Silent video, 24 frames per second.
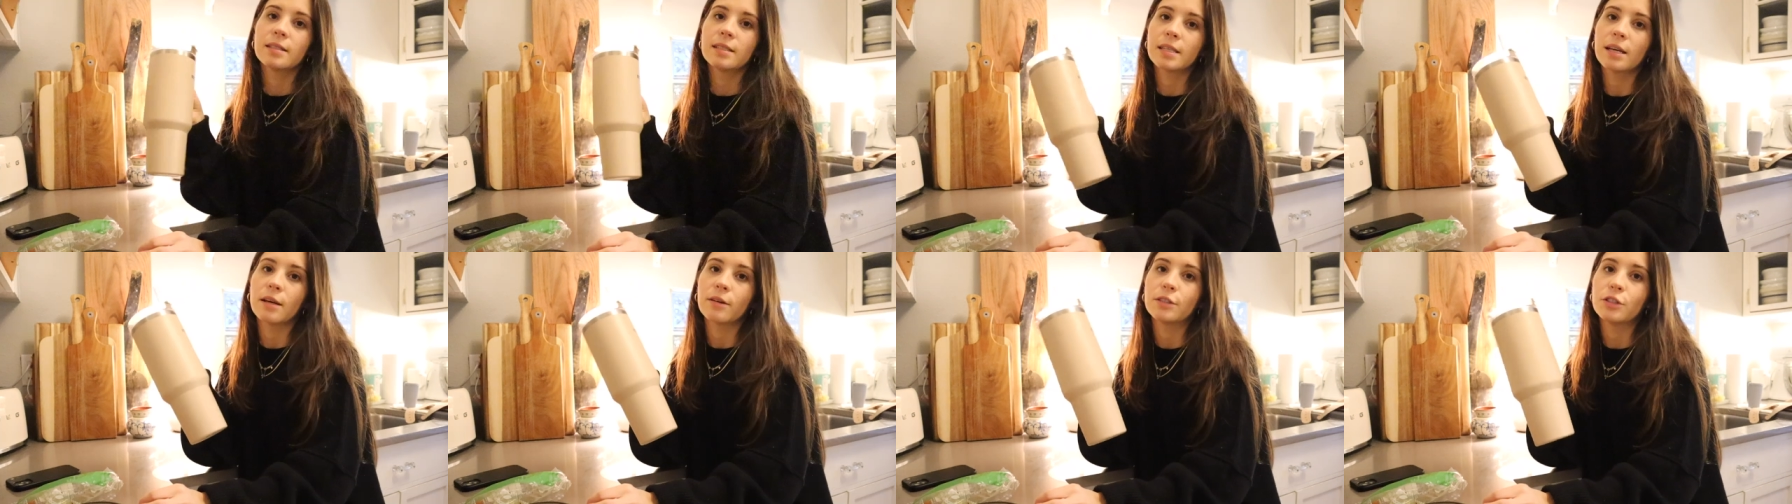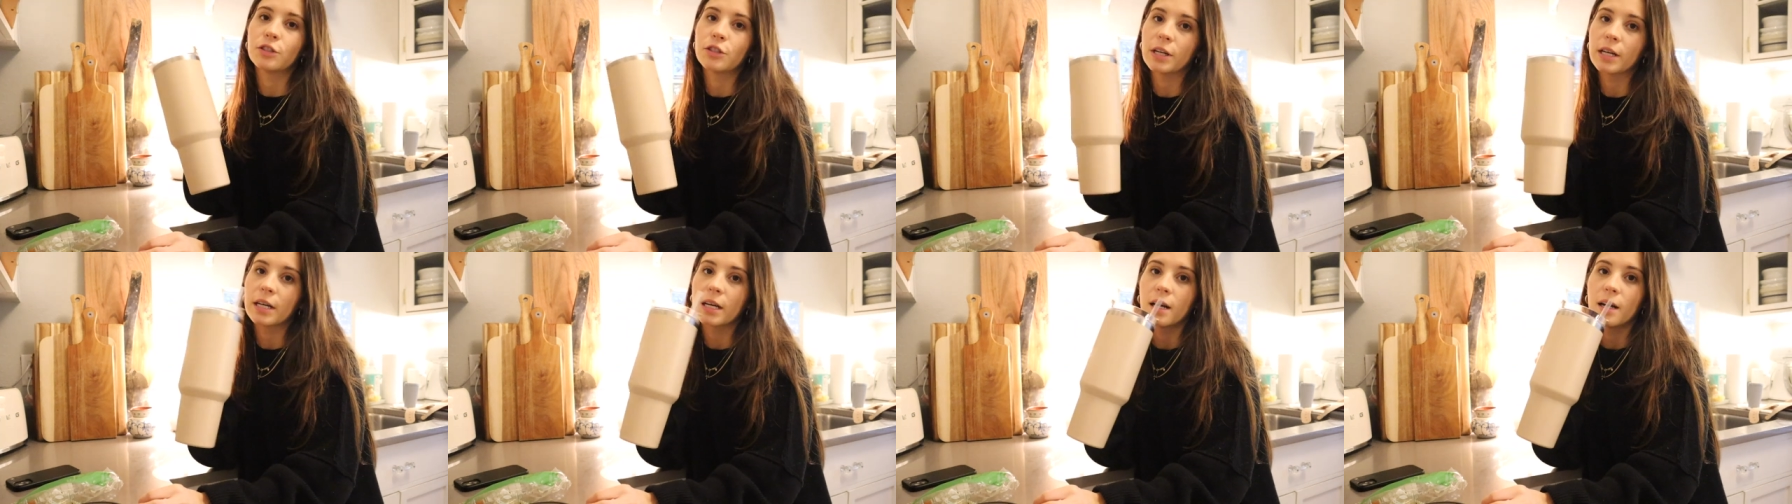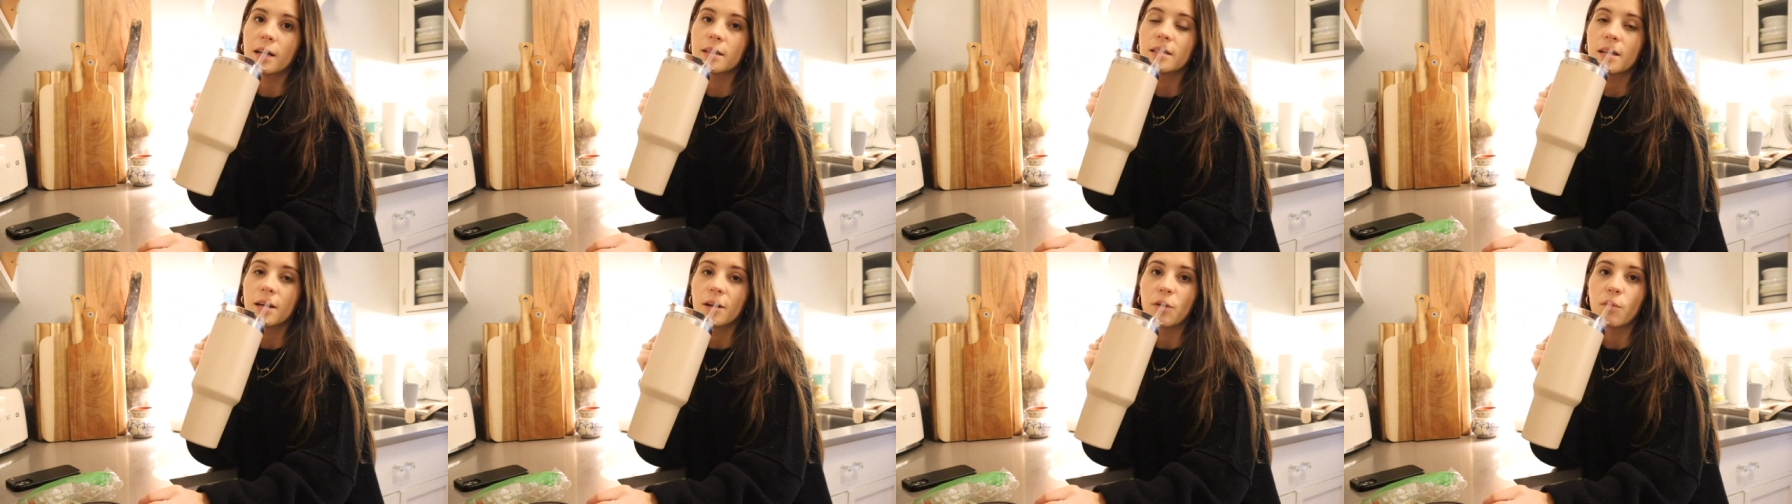This is how I drink
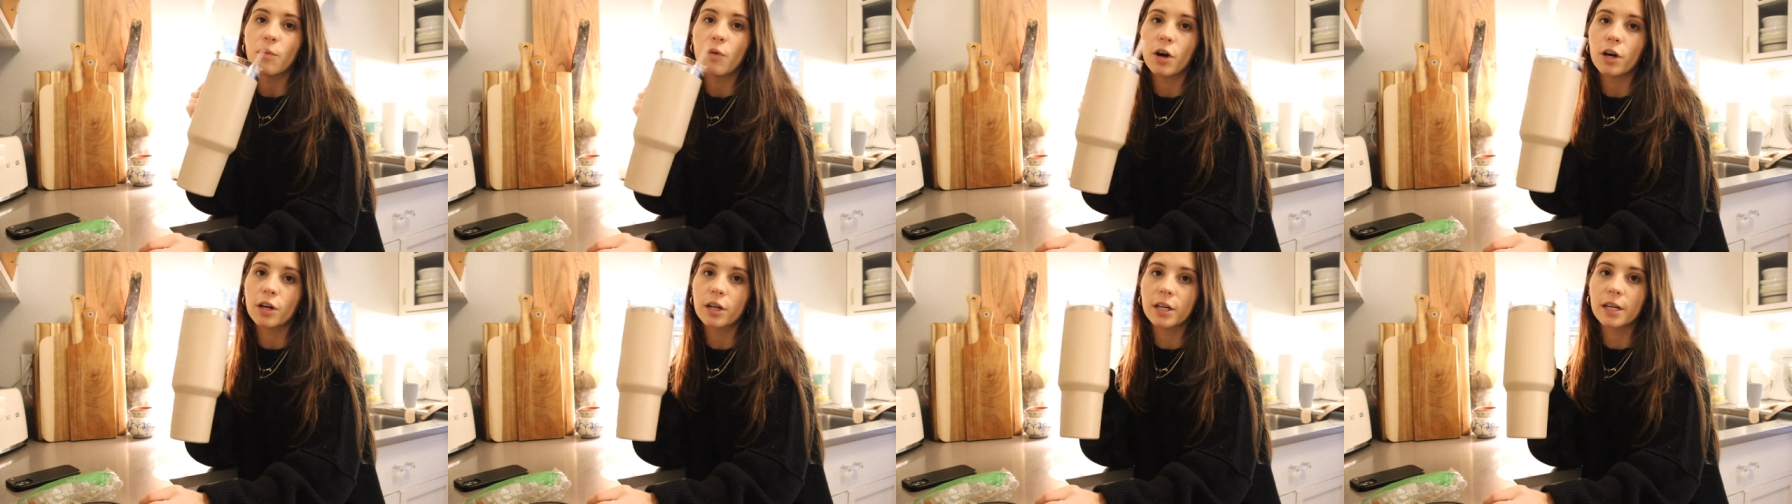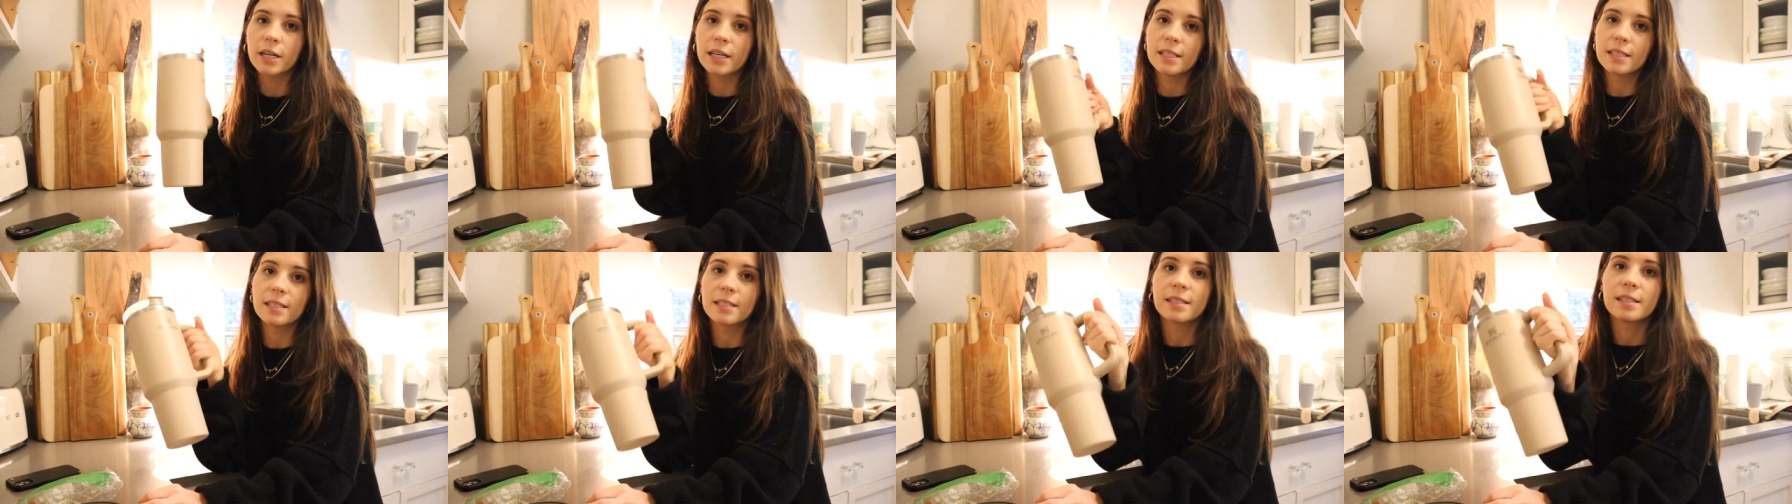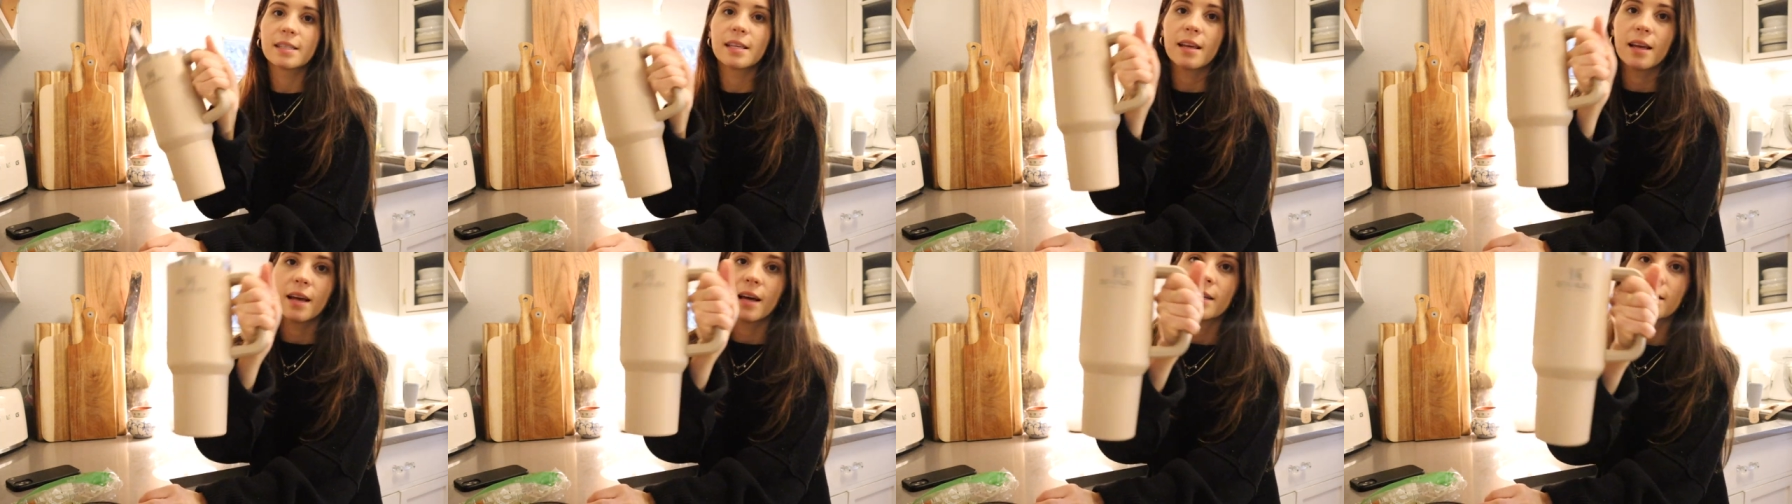a ton of water
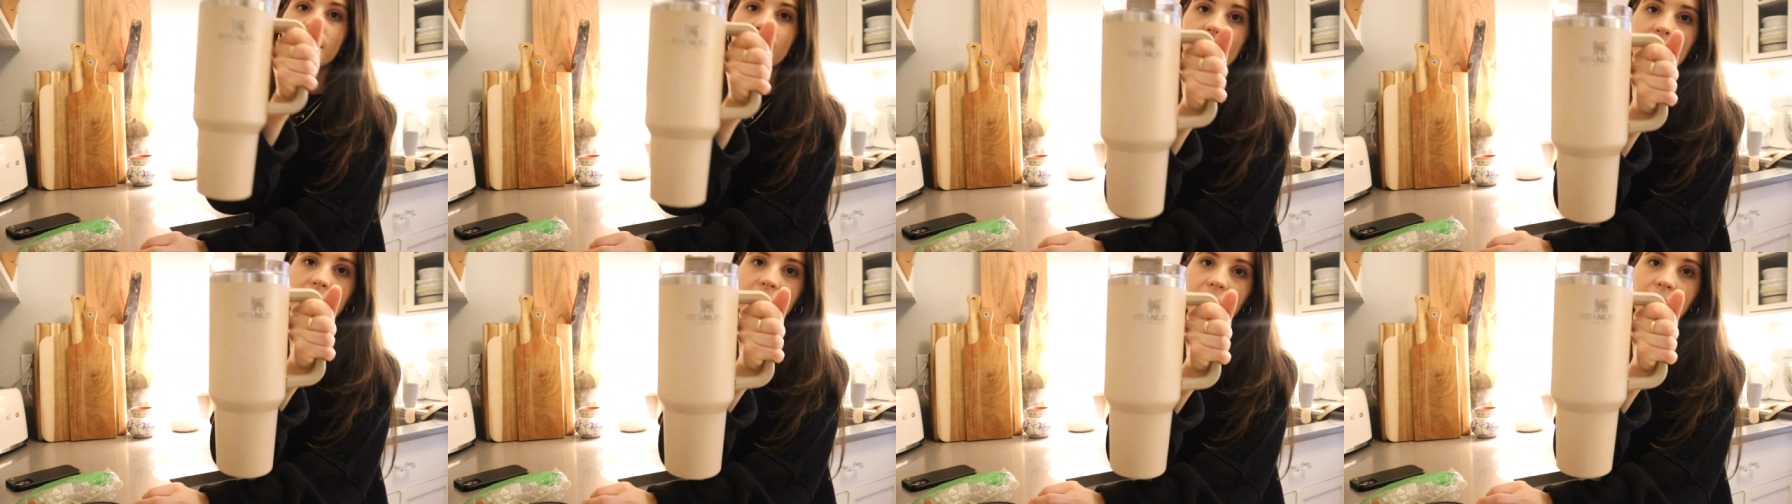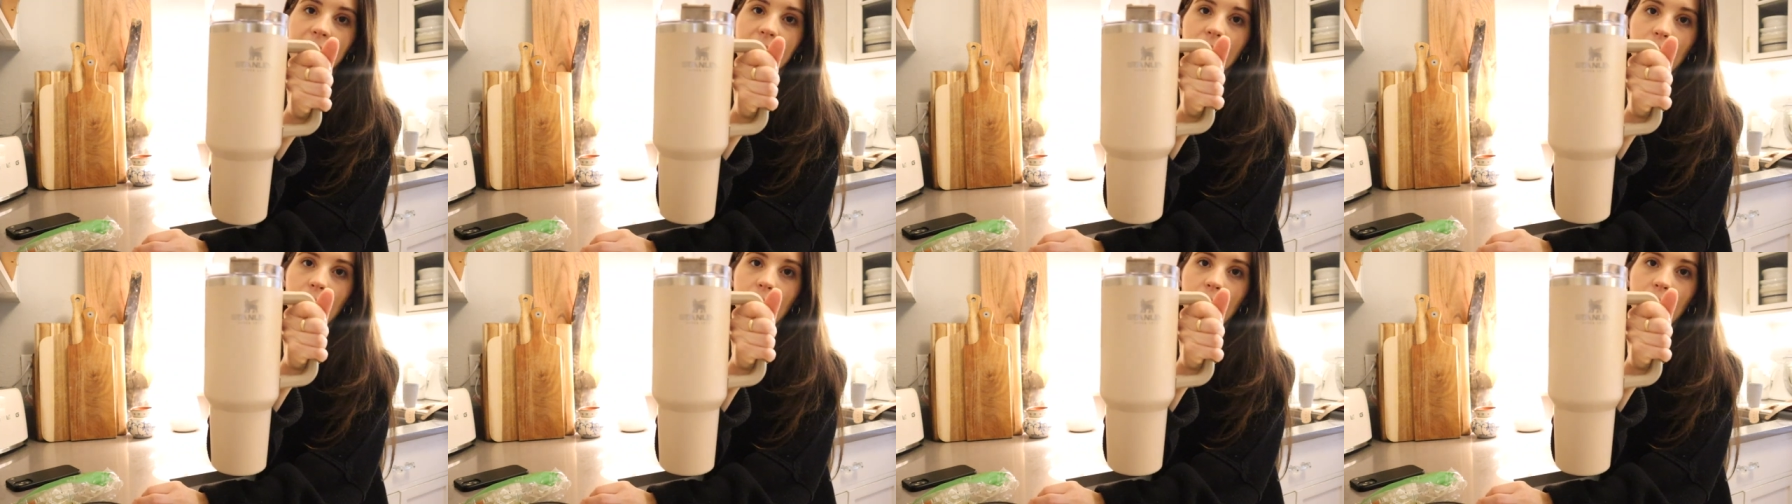is a Stanley